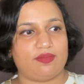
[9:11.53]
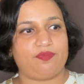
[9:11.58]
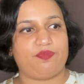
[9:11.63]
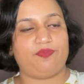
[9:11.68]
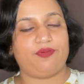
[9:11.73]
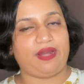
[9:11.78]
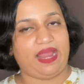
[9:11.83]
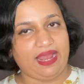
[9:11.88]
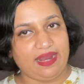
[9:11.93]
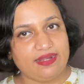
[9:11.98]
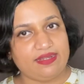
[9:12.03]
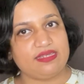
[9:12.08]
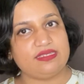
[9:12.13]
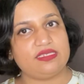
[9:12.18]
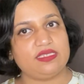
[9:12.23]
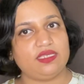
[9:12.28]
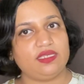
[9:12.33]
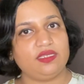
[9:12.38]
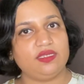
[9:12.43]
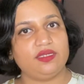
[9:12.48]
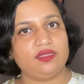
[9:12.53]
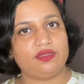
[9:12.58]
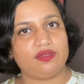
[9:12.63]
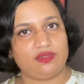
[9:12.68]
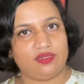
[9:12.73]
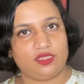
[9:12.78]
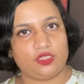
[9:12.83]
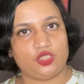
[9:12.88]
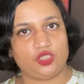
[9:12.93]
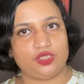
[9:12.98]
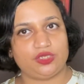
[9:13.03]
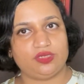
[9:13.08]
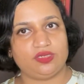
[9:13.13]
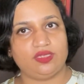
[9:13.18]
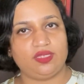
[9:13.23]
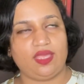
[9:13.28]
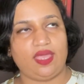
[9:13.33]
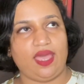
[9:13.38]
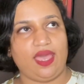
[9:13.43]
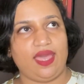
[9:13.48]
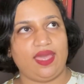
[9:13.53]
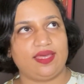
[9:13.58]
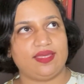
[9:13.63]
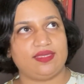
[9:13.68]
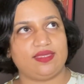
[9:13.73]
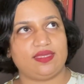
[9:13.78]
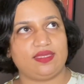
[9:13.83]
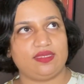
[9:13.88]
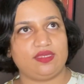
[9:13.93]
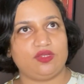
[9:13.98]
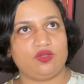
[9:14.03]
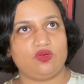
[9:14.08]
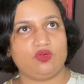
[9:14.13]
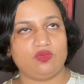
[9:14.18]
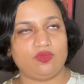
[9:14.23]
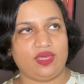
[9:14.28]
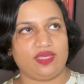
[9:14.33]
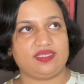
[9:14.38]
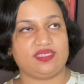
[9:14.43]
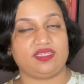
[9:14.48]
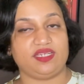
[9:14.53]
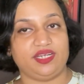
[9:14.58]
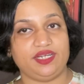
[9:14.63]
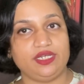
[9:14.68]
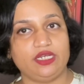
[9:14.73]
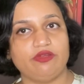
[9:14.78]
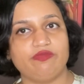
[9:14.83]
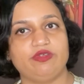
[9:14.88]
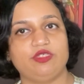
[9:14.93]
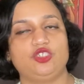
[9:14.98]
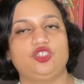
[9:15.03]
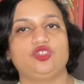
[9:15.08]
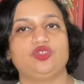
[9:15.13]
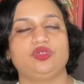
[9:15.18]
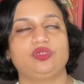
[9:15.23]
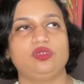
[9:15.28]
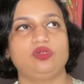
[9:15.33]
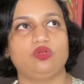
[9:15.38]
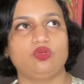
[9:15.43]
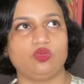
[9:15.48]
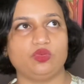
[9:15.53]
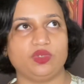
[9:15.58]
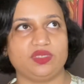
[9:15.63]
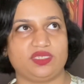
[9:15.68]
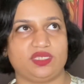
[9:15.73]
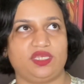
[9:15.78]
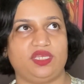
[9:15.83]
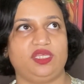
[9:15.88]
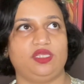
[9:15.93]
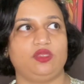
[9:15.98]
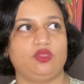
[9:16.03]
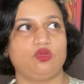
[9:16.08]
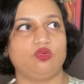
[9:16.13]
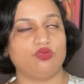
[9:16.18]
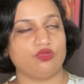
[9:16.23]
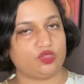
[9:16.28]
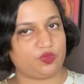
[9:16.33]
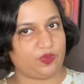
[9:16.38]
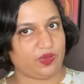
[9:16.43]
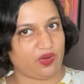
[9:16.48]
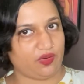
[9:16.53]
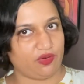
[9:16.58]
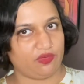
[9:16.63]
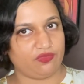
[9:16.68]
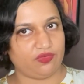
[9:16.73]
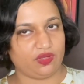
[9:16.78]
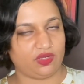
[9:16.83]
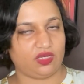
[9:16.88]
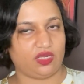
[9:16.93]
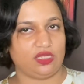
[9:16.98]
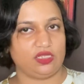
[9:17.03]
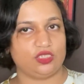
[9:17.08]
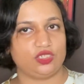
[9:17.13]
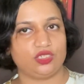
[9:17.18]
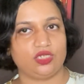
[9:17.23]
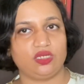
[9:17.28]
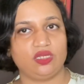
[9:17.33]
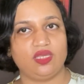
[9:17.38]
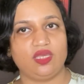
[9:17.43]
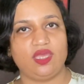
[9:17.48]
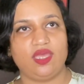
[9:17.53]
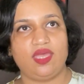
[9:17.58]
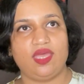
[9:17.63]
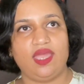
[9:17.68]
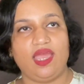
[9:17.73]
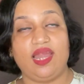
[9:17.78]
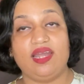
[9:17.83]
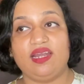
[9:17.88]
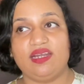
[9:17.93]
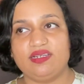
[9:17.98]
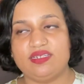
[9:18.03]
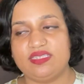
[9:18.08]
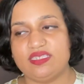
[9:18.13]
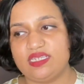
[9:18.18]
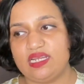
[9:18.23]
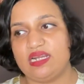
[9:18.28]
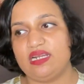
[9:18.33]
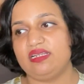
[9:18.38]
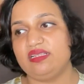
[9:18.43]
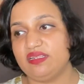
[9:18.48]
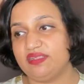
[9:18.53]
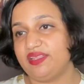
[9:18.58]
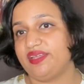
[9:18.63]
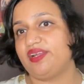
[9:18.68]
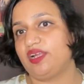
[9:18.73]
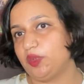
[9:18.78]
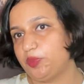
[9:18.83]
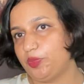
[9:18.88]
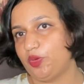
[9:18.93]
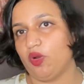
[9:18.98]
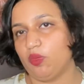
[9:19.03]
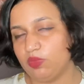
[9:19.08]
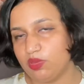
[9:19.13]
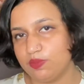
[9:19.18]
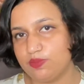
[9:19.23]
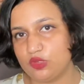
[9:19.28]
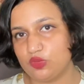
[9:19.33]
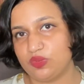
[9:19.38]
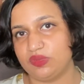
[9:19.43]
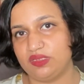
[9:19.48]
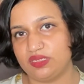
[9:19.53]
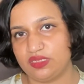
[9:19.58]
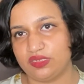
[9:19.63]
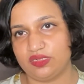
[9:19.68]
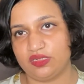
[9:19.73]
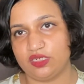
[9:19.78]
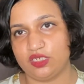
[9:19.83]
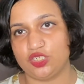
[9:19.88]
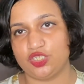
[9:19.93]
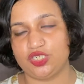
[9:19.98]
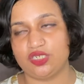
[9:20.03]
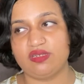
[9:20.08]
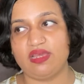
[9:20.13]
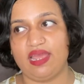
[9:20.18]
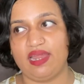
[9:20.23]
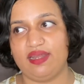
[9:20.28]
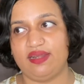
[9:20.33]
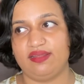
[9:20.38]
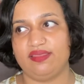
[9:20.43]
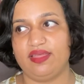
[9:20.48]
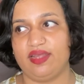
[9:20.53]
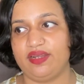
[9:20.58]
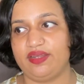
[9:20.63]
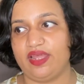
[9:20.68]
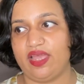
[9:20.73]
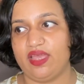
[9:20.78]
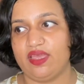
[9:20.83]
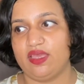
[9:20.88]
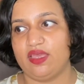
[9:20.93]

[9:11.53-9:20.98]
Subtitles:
practicing religion, as an individual who is a Hindu, who is proud of her culture, and understanding that there are problems with this religion and that